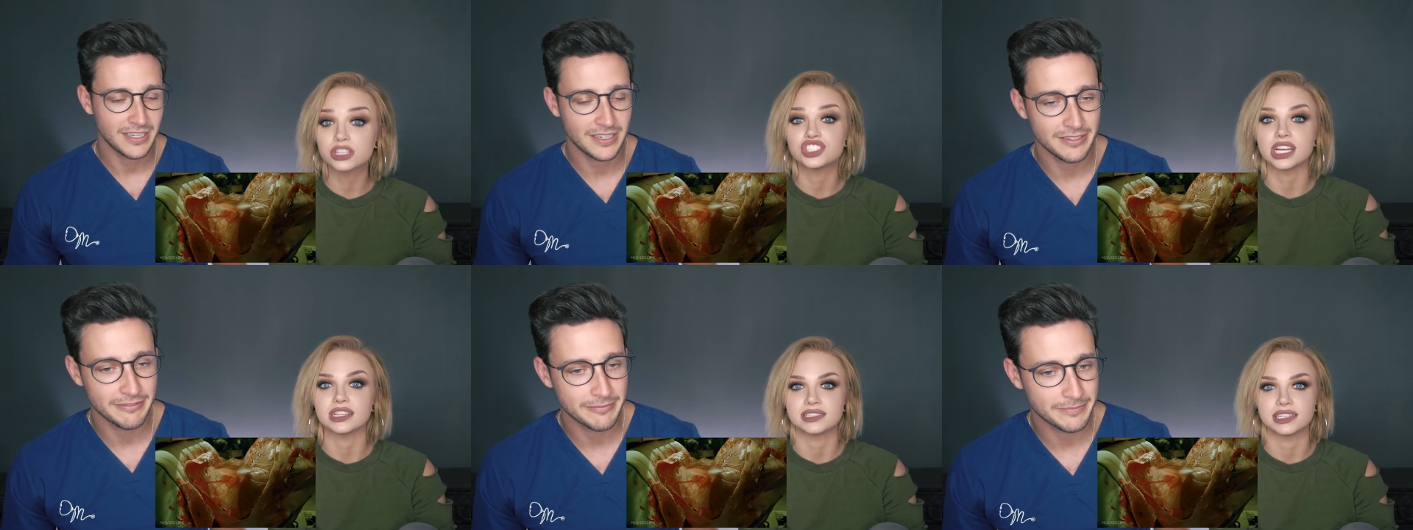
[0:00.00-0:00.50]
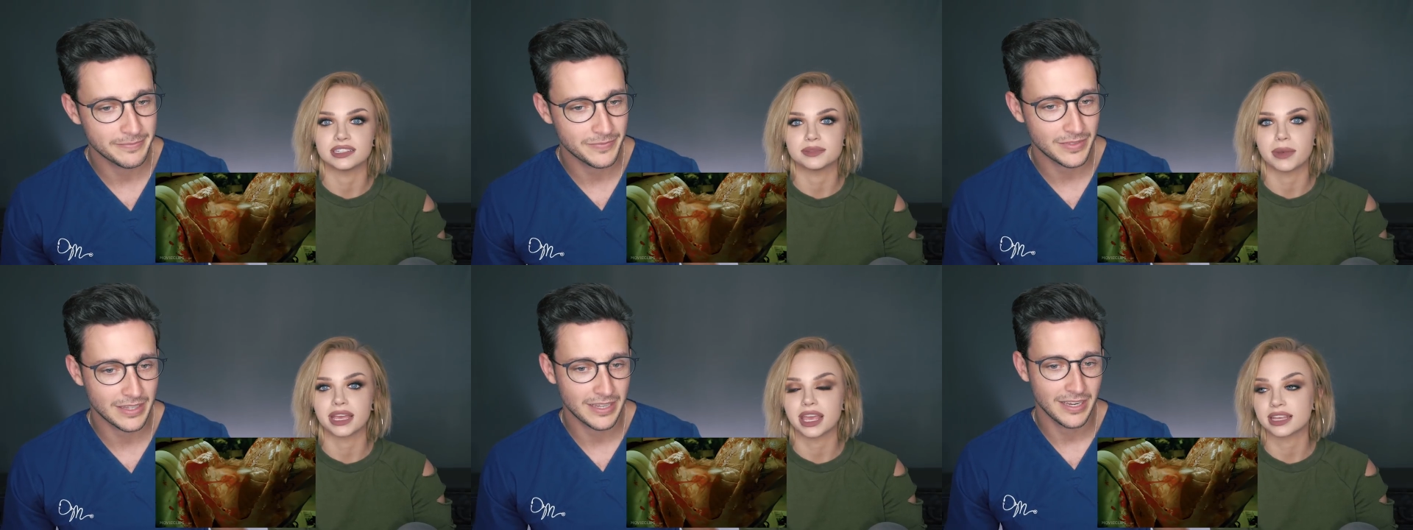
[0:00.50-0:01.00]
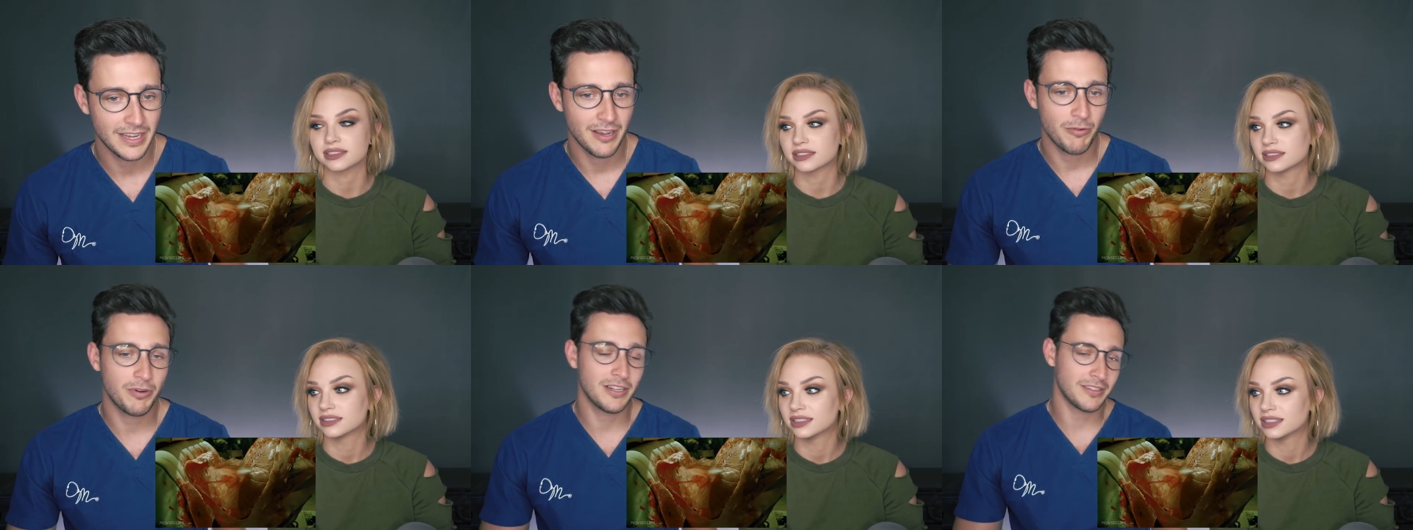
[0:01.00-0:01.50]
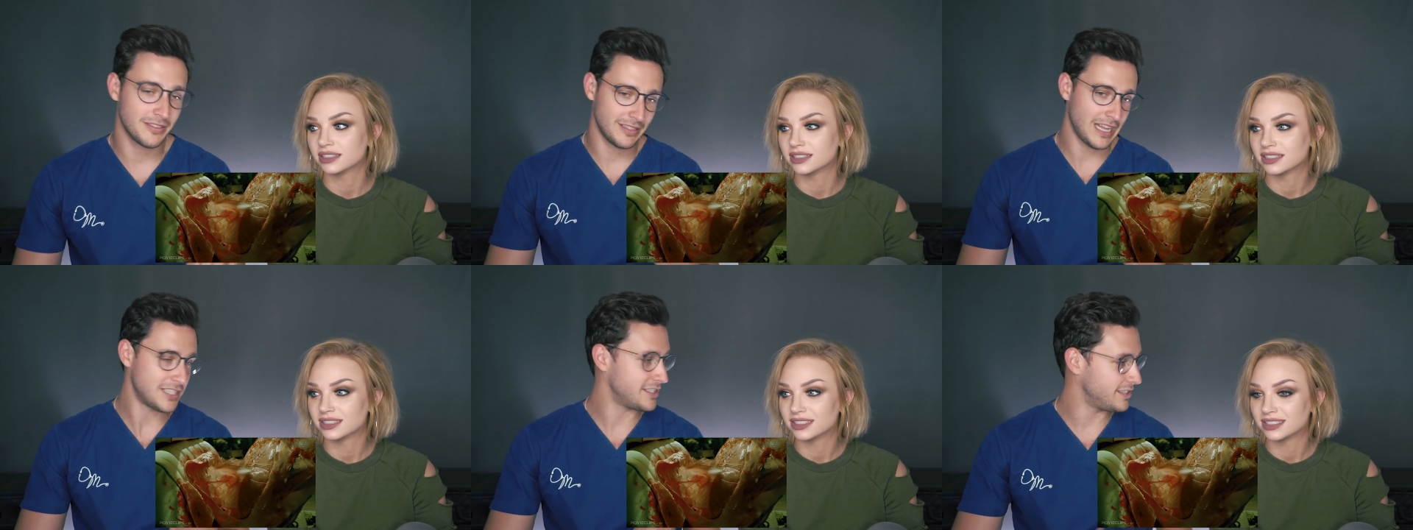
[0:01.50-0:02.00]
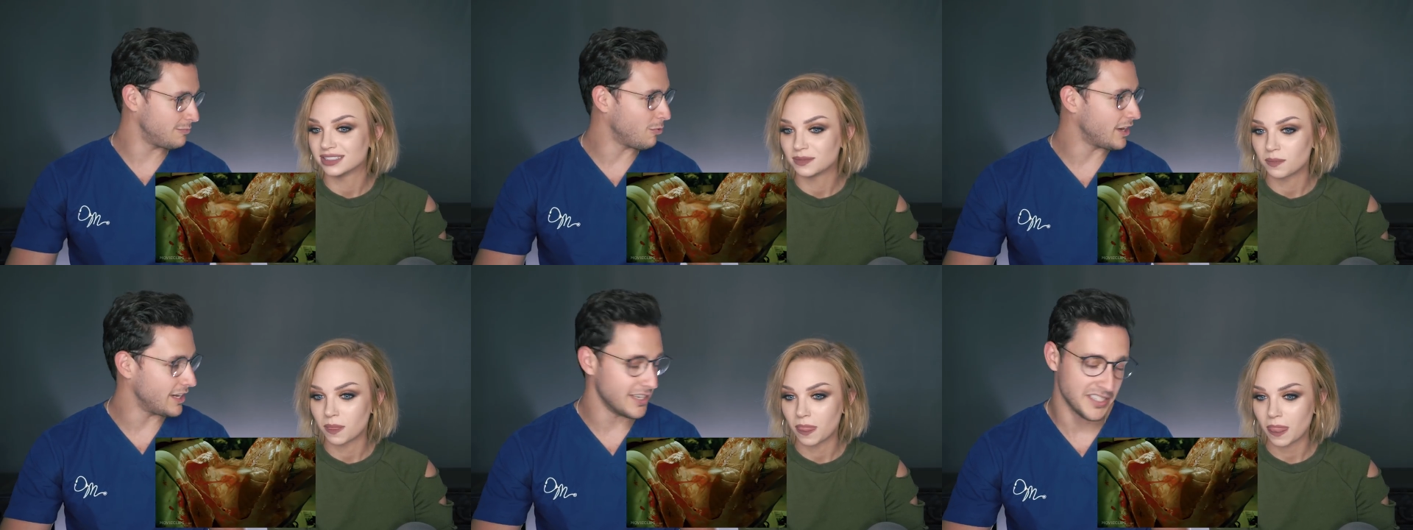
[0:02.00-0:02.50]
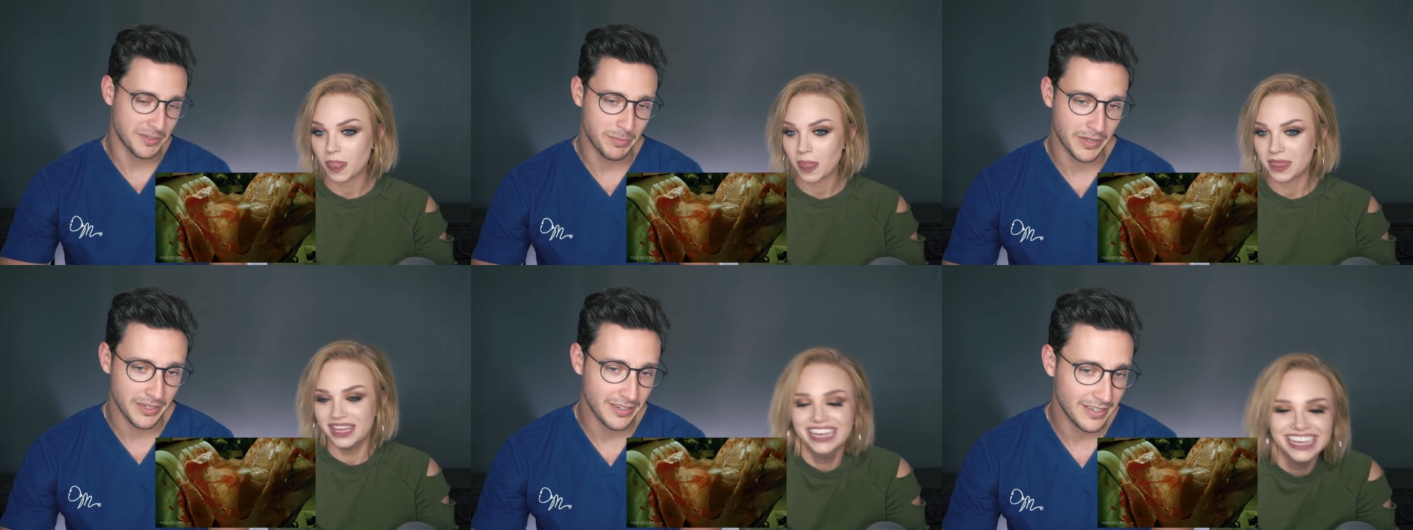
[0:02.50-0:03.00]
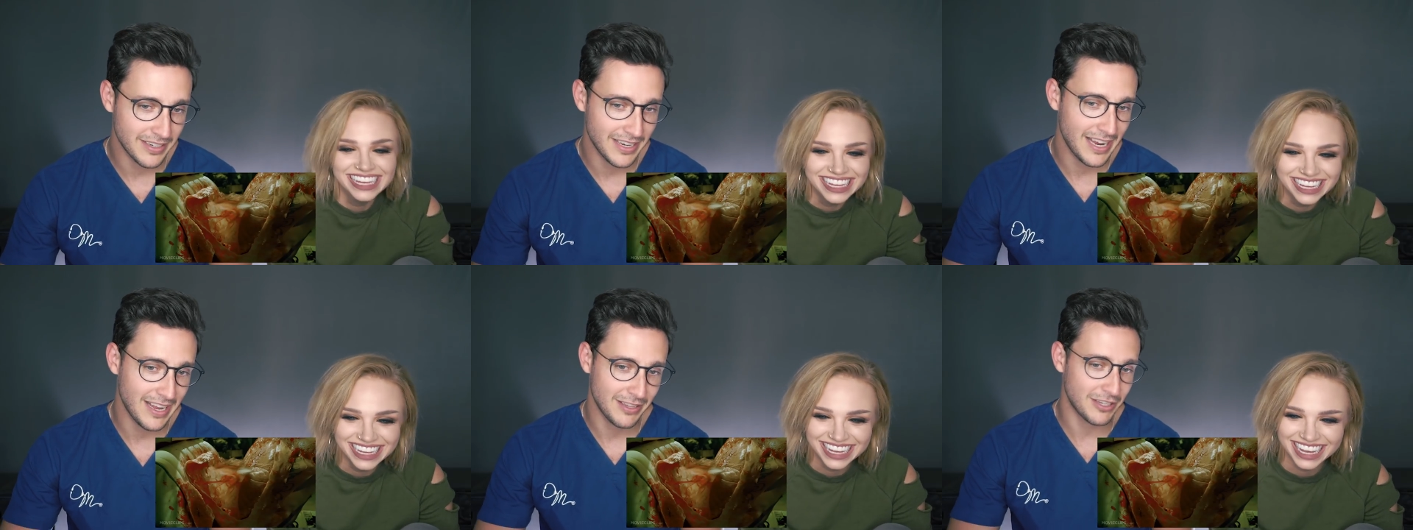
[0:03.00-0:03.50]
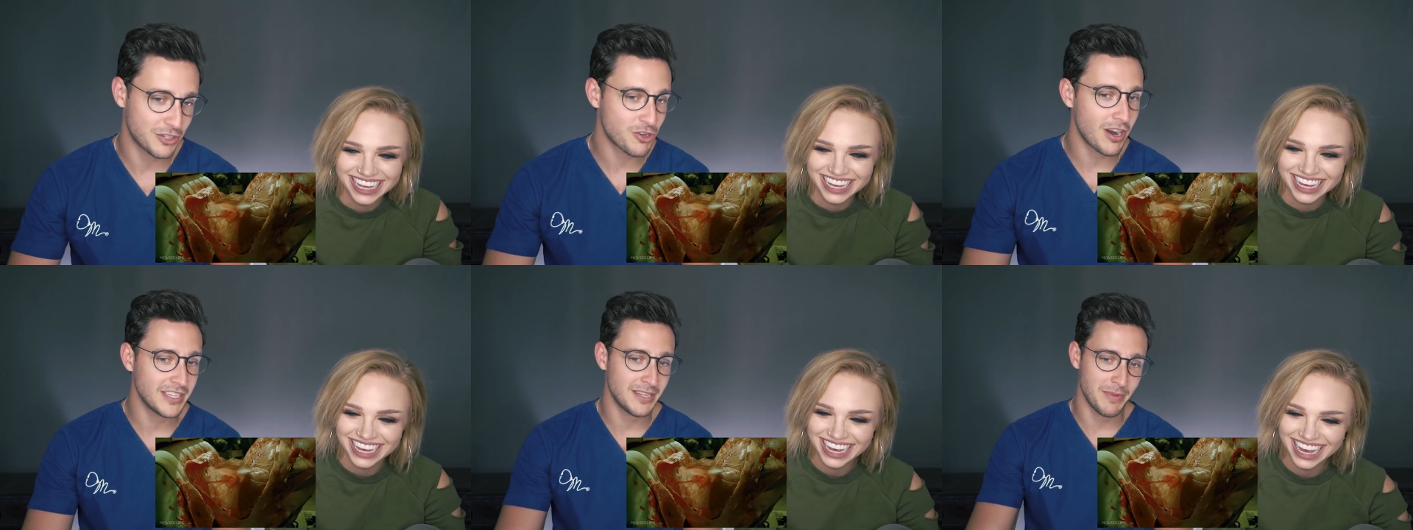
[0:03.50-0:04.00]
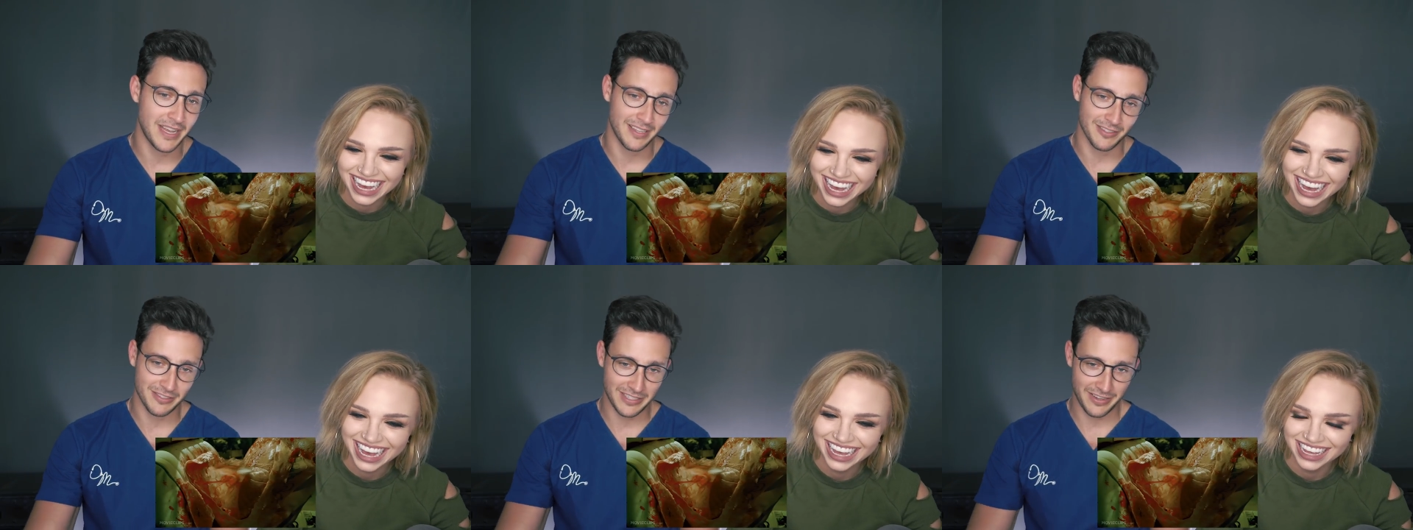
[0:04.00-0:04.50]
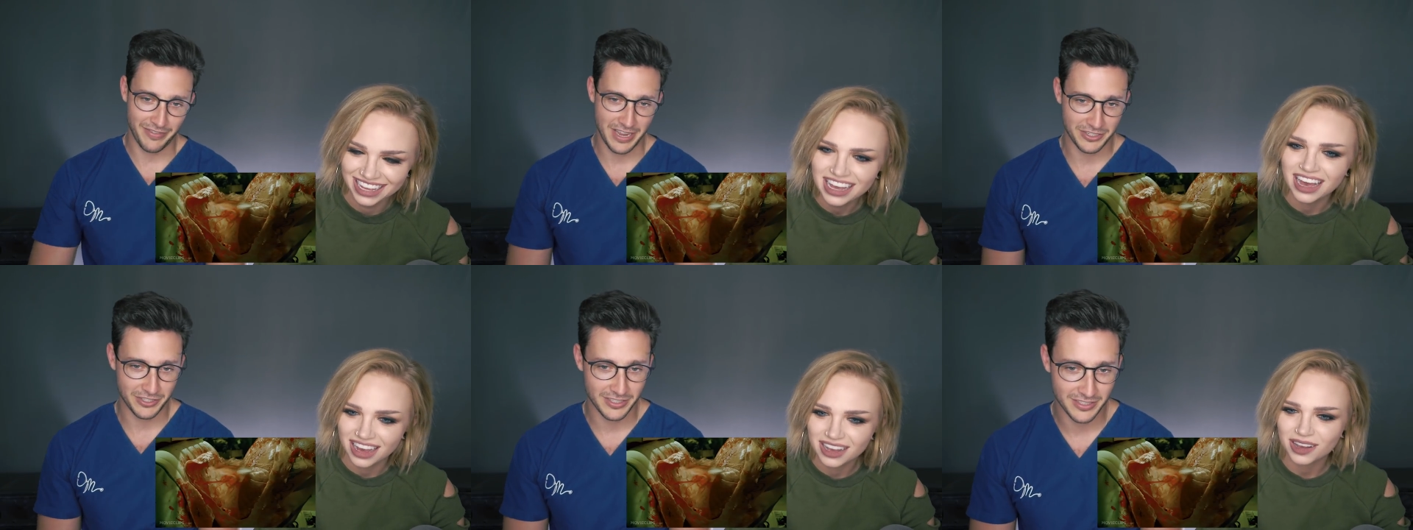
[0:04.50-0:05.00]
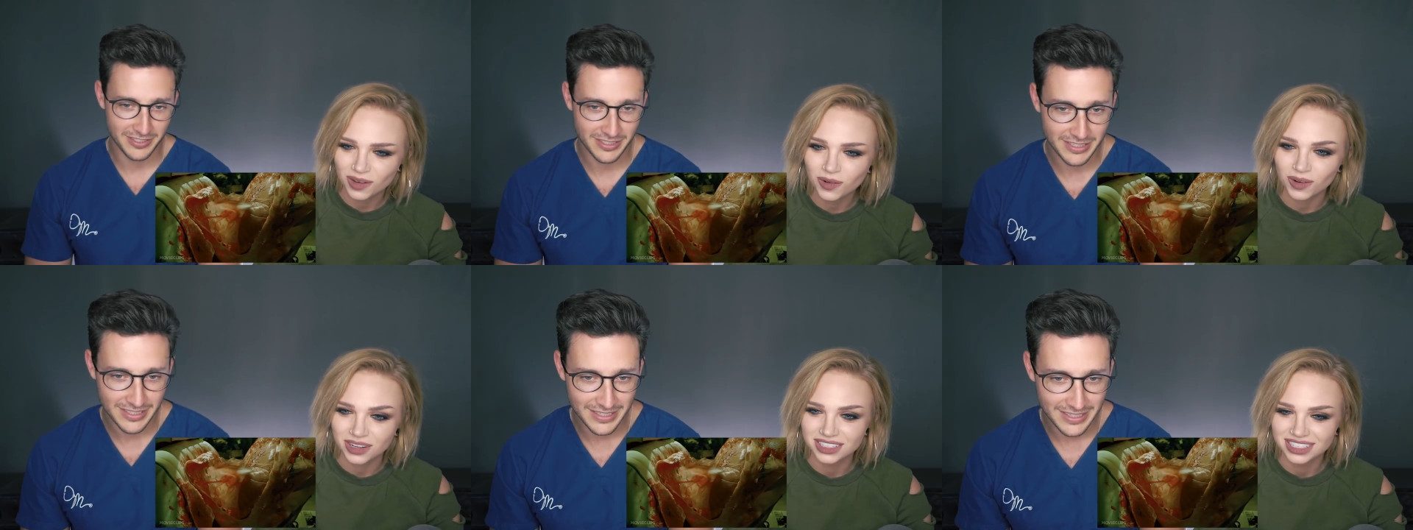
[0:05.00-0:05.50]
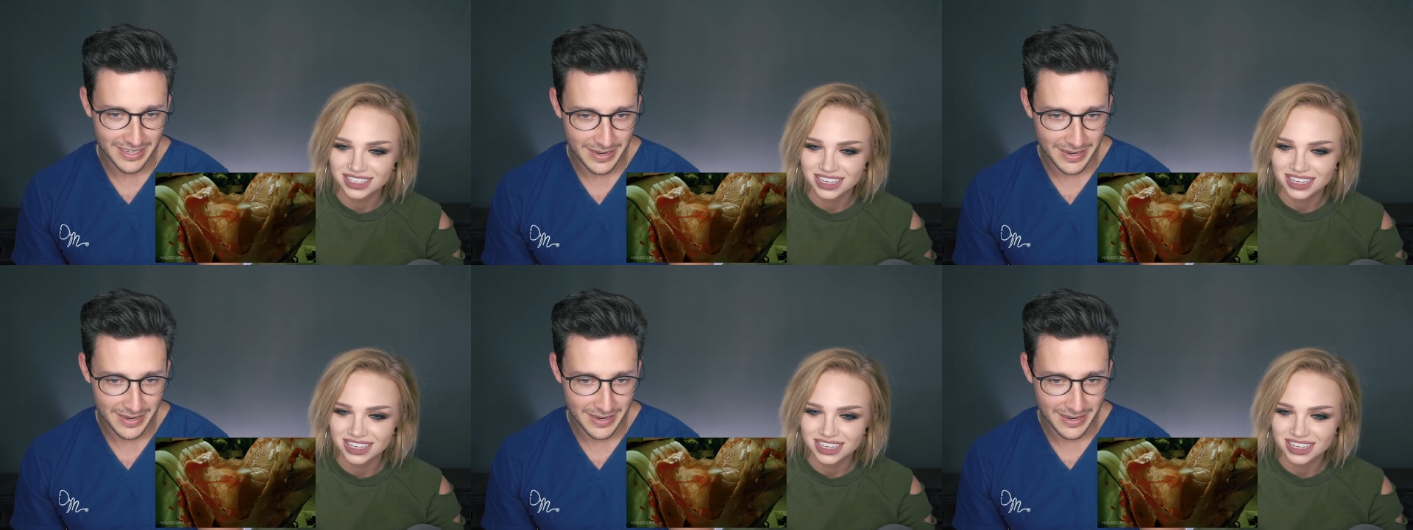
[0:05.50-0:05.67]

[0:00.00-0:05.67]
Speaker 1: or gelatin is my guess.
Speaker 2: Well, that's what it is, but they're trying to make it look like fascia.
Speaker 1: Cool.